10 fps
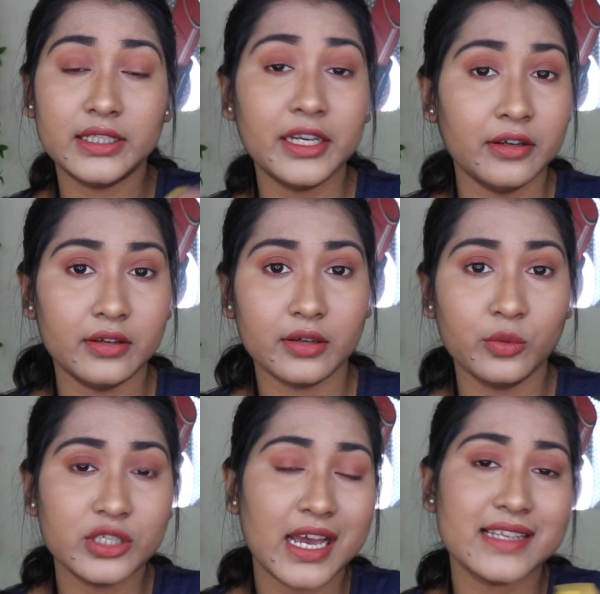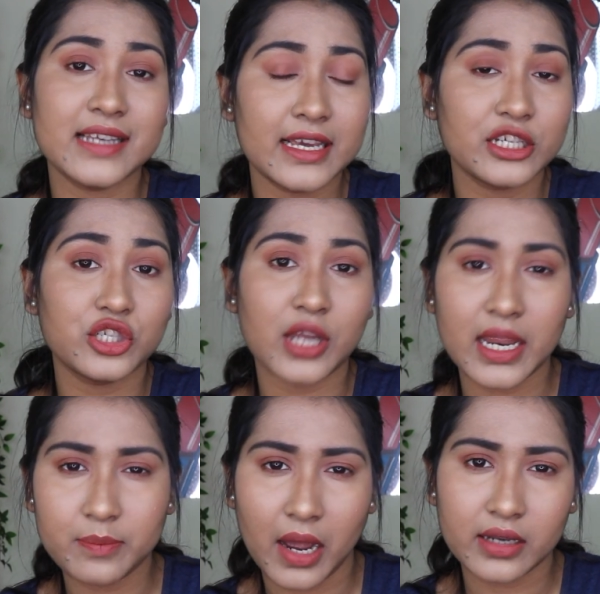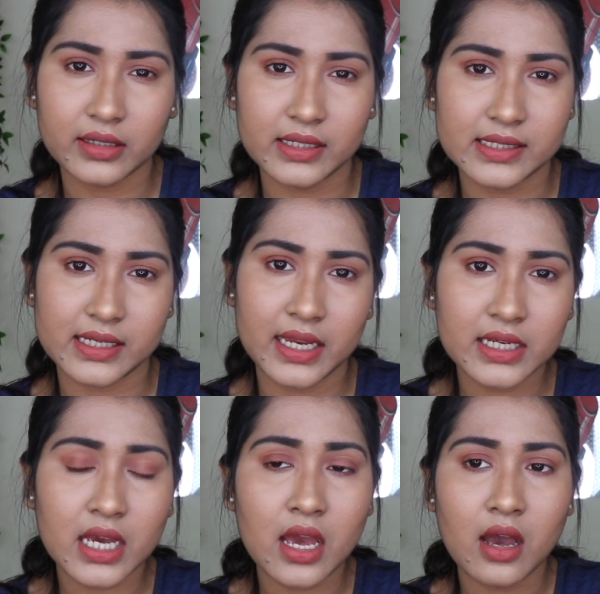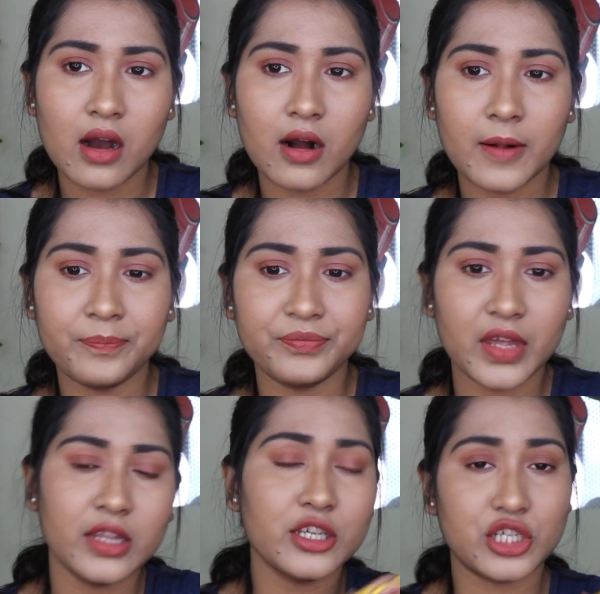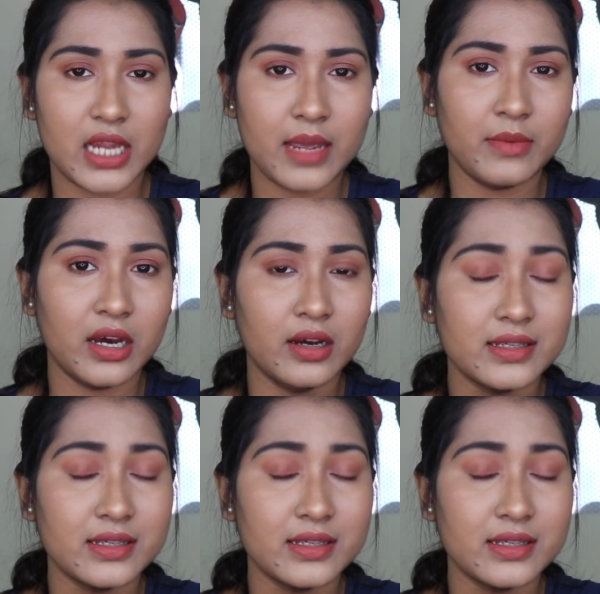tint which has like shine particles in it, in the same